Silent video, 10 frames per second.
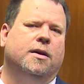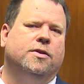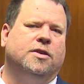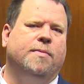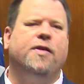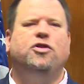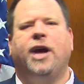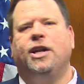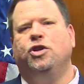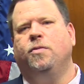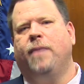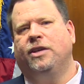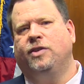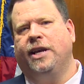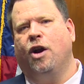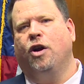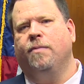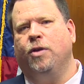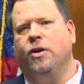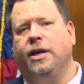Some other changes you may see in our
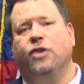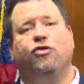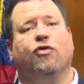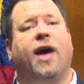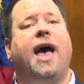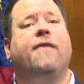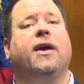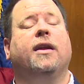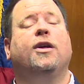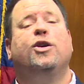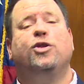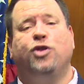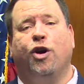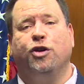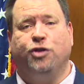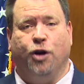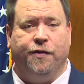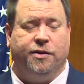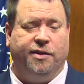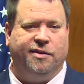community is drive in church
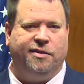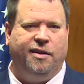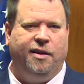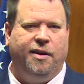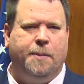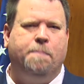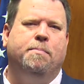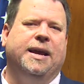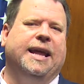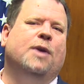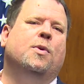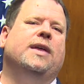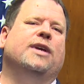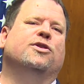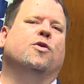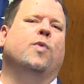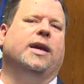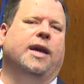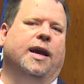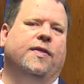services. Beginning with Easter
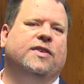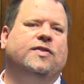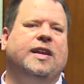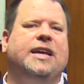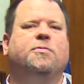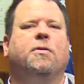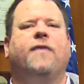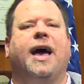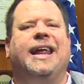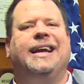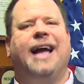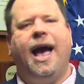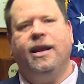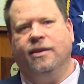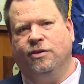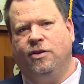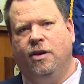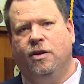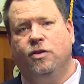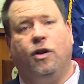weekend, the city is providing guidance
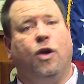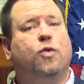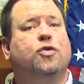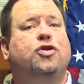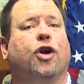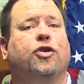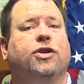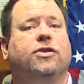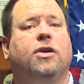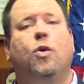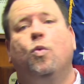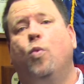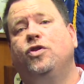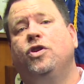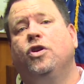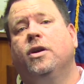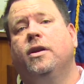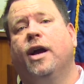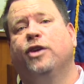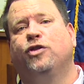to local churches wishing to
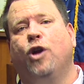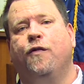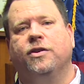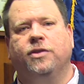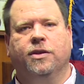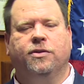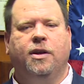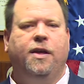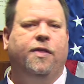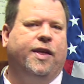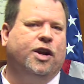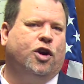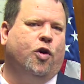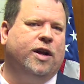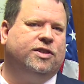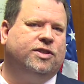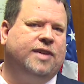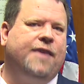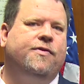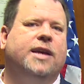conduct services that encourage
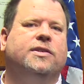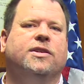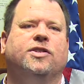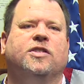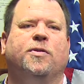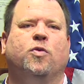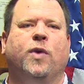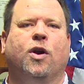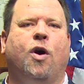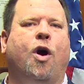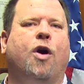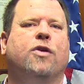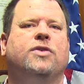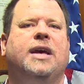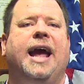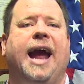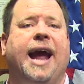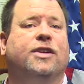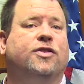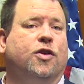safe distances between cars
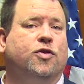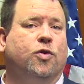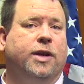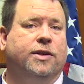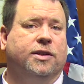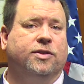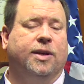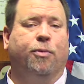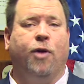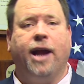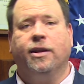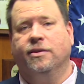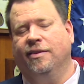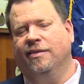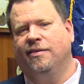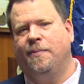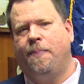and social distancing practices.